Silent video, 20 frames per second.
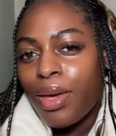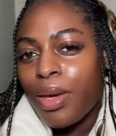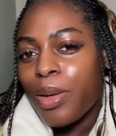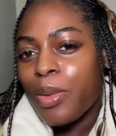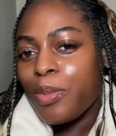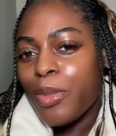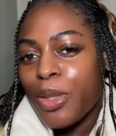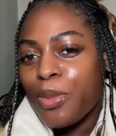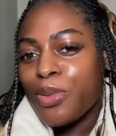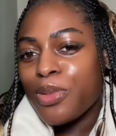
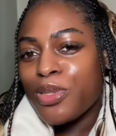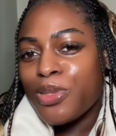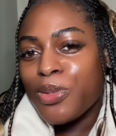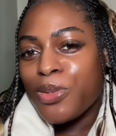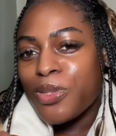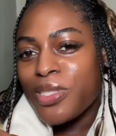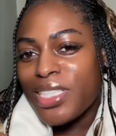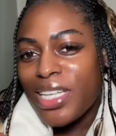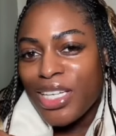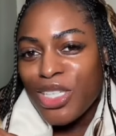People do or
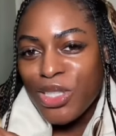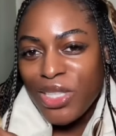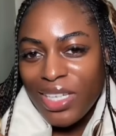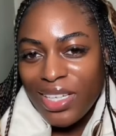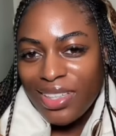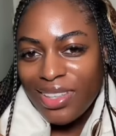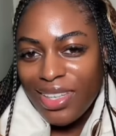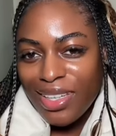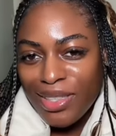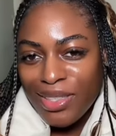say shady
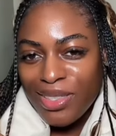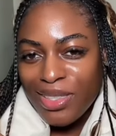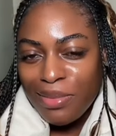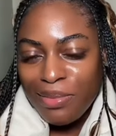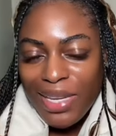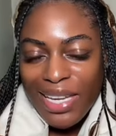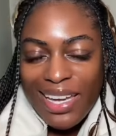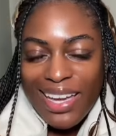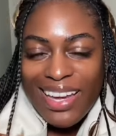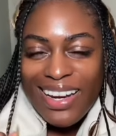things to
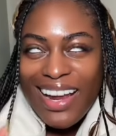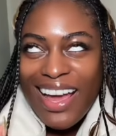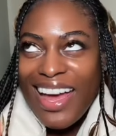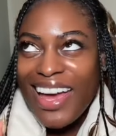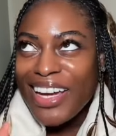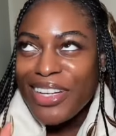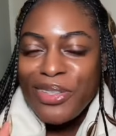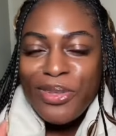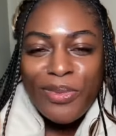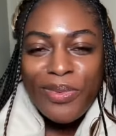me, and I
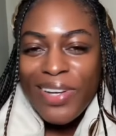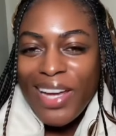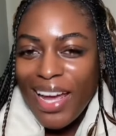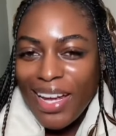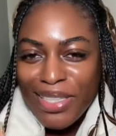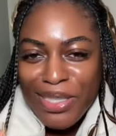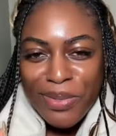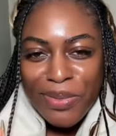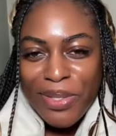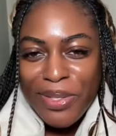don't react
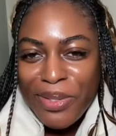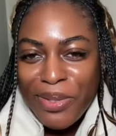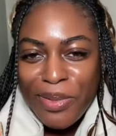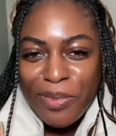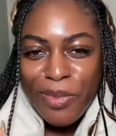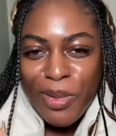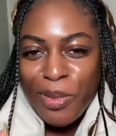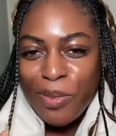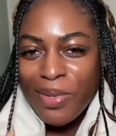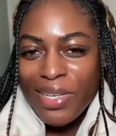to it in the
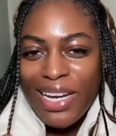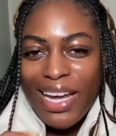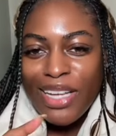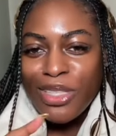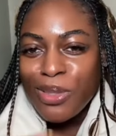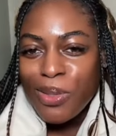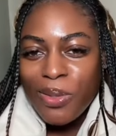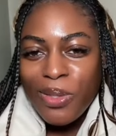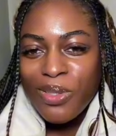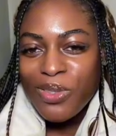moment. I
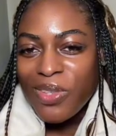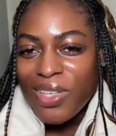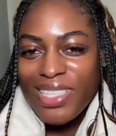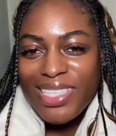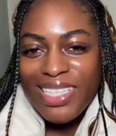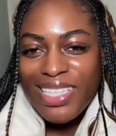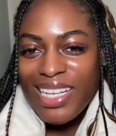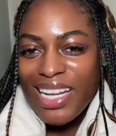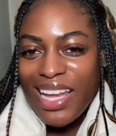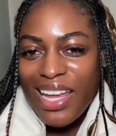don't address
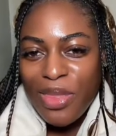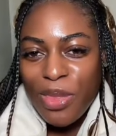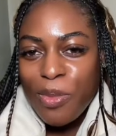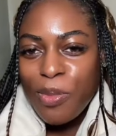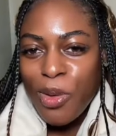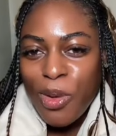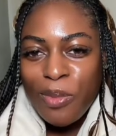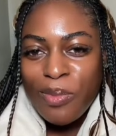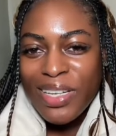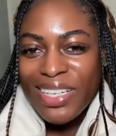it in the
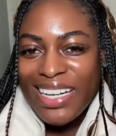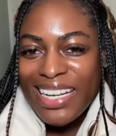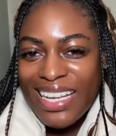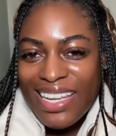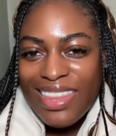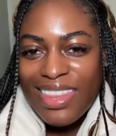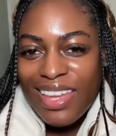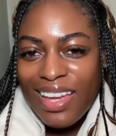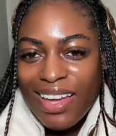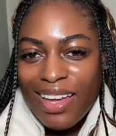moment
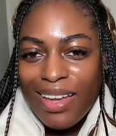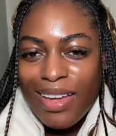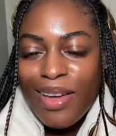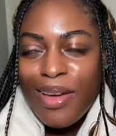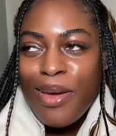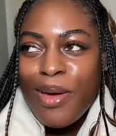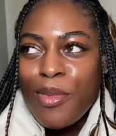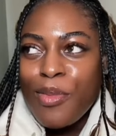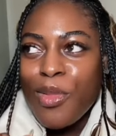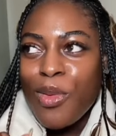either.
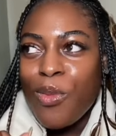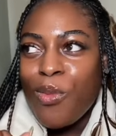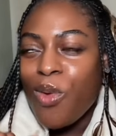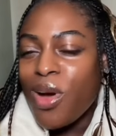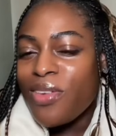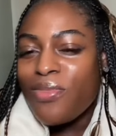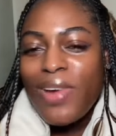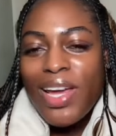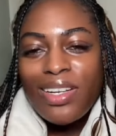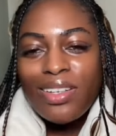But one
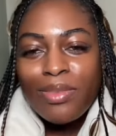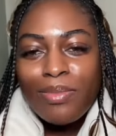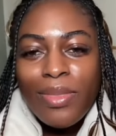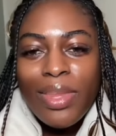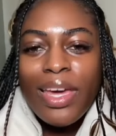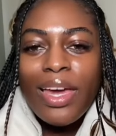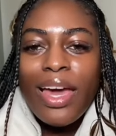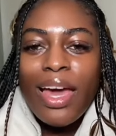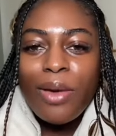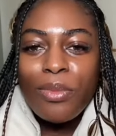random
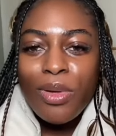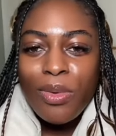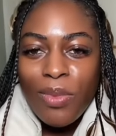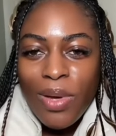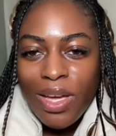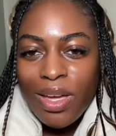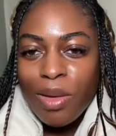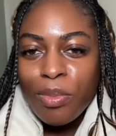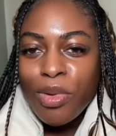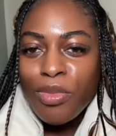day, I will
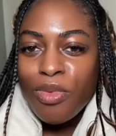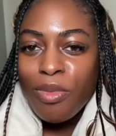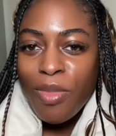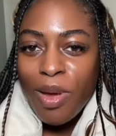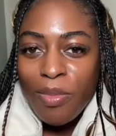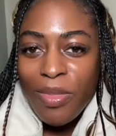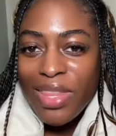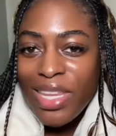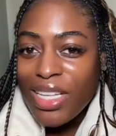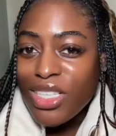wake up and remember
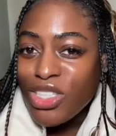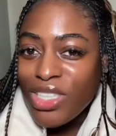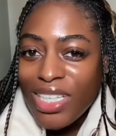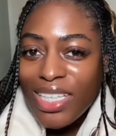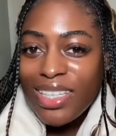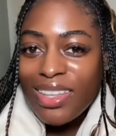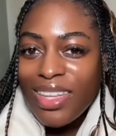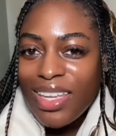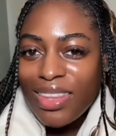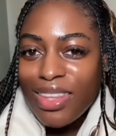that shady
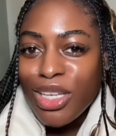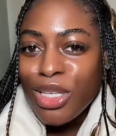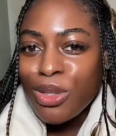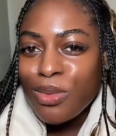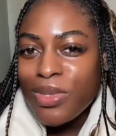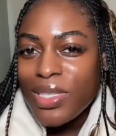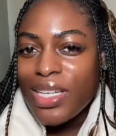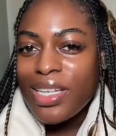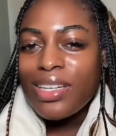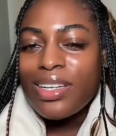thing that you
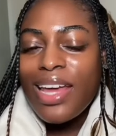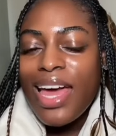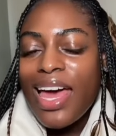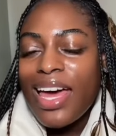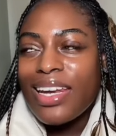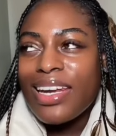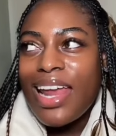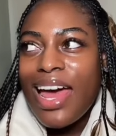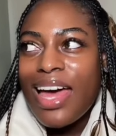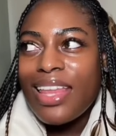did,
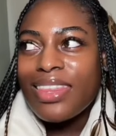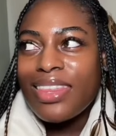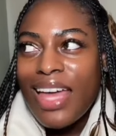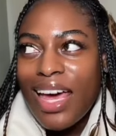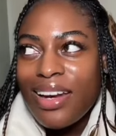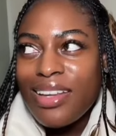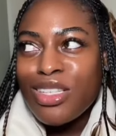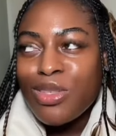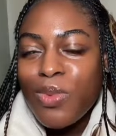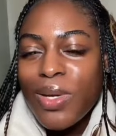and that
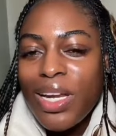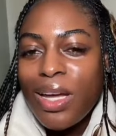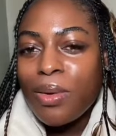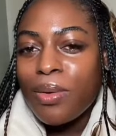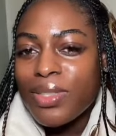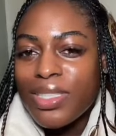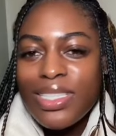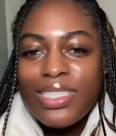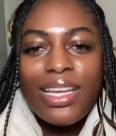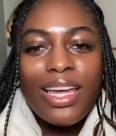is when I will
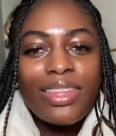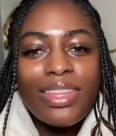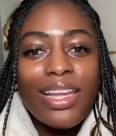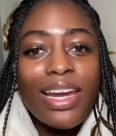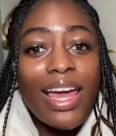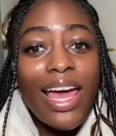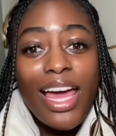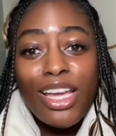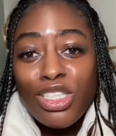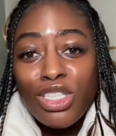decide that I
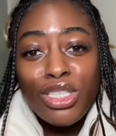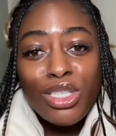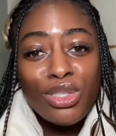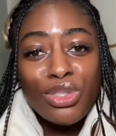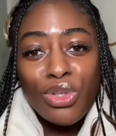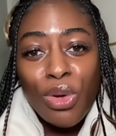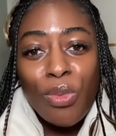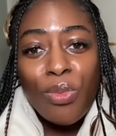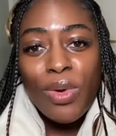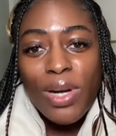actually
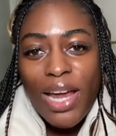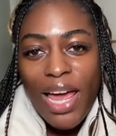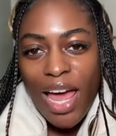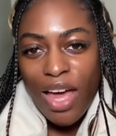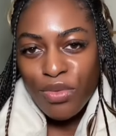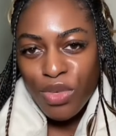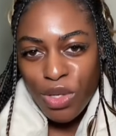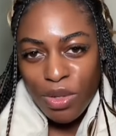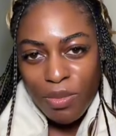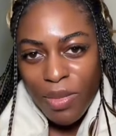don't want to have
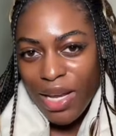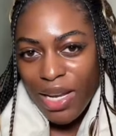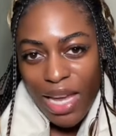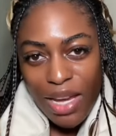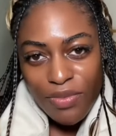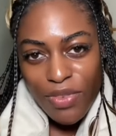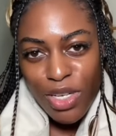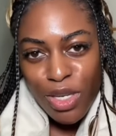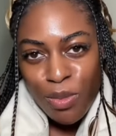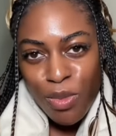you in my life
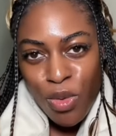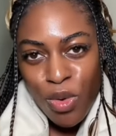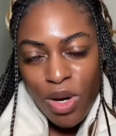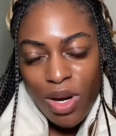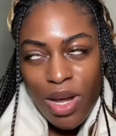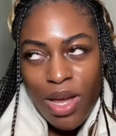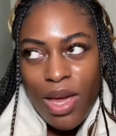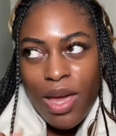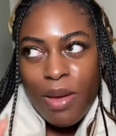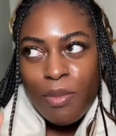anymore,
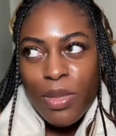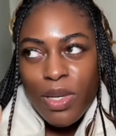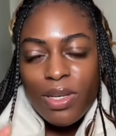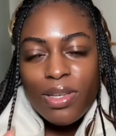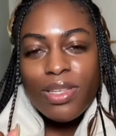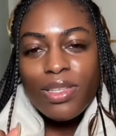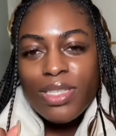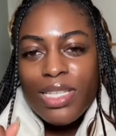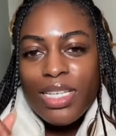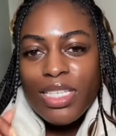
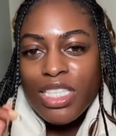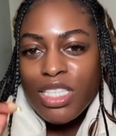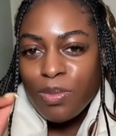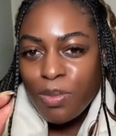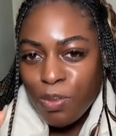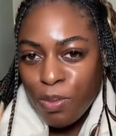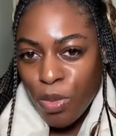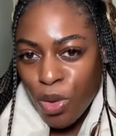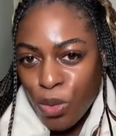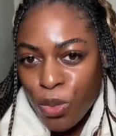because it
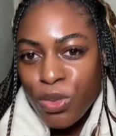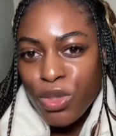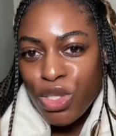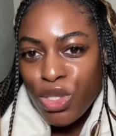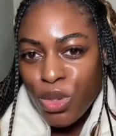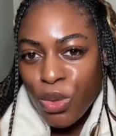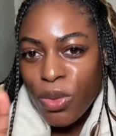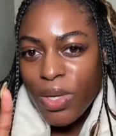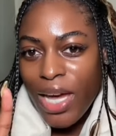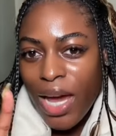spoke to
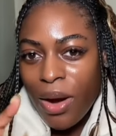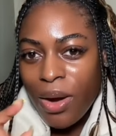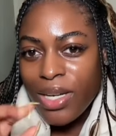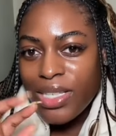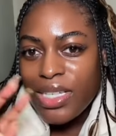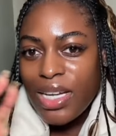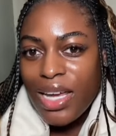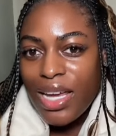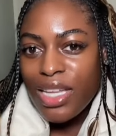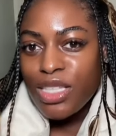your
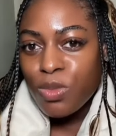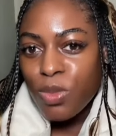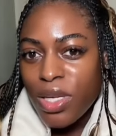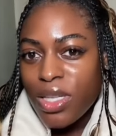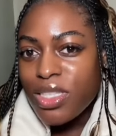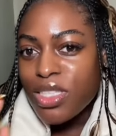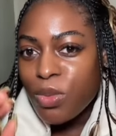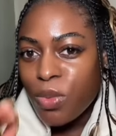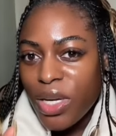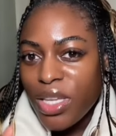character as well as
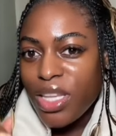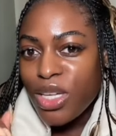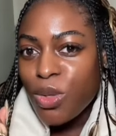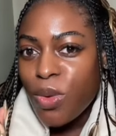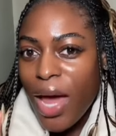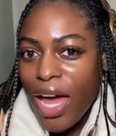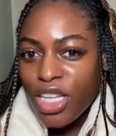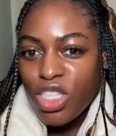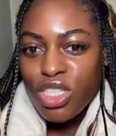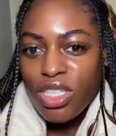the way that you
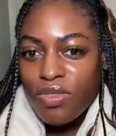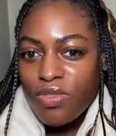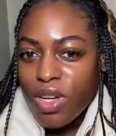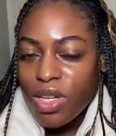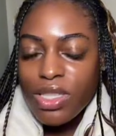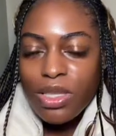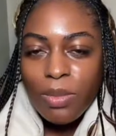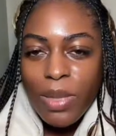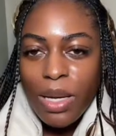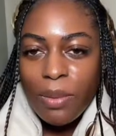actually felt
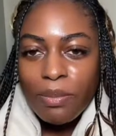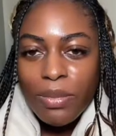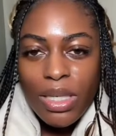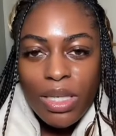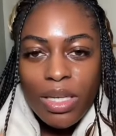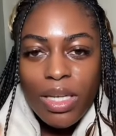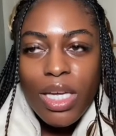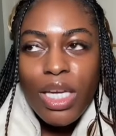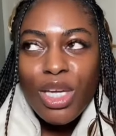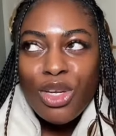about me.
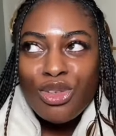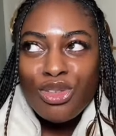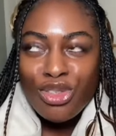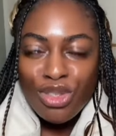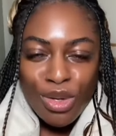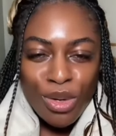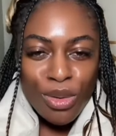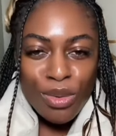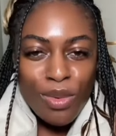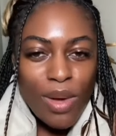
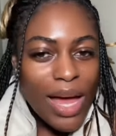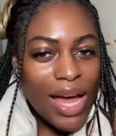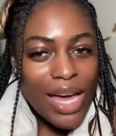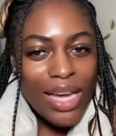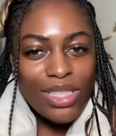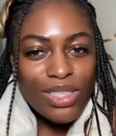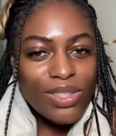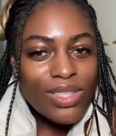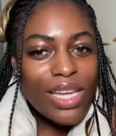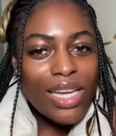So I
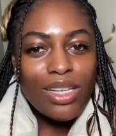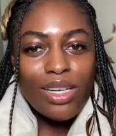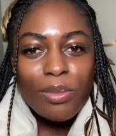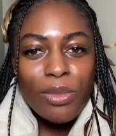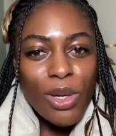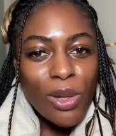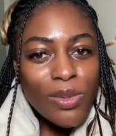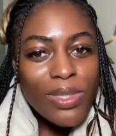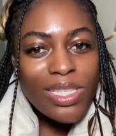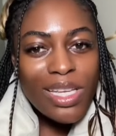just end up
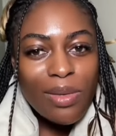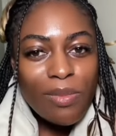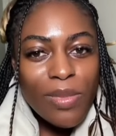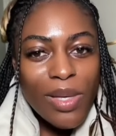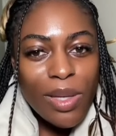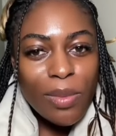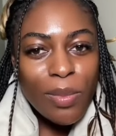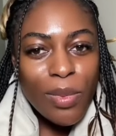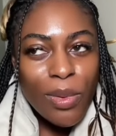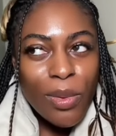ghosting
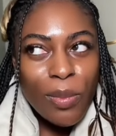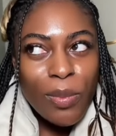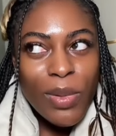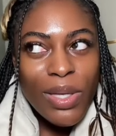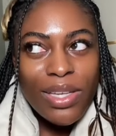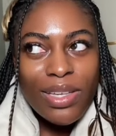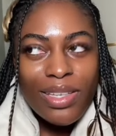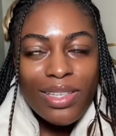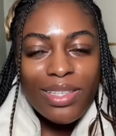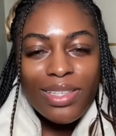people
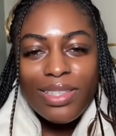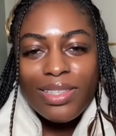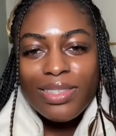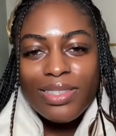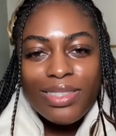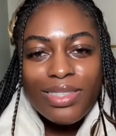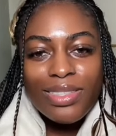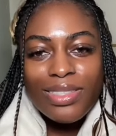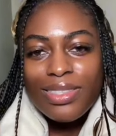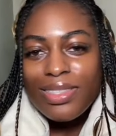
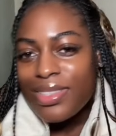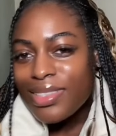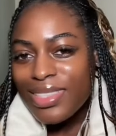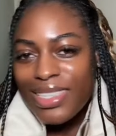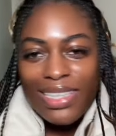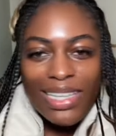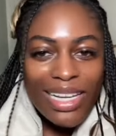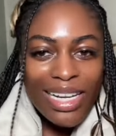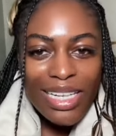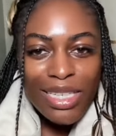because
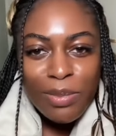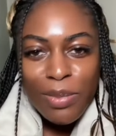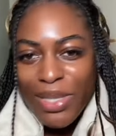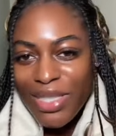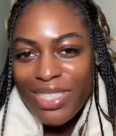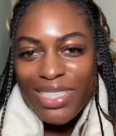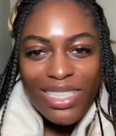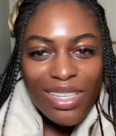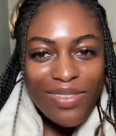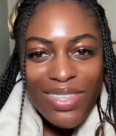delayed
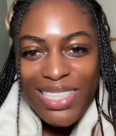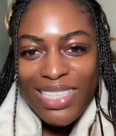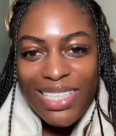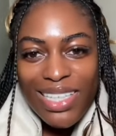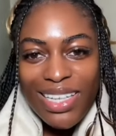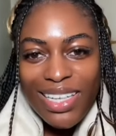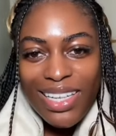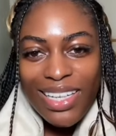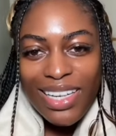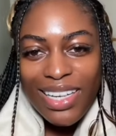
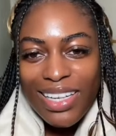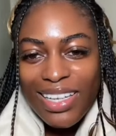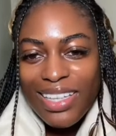pisstivity.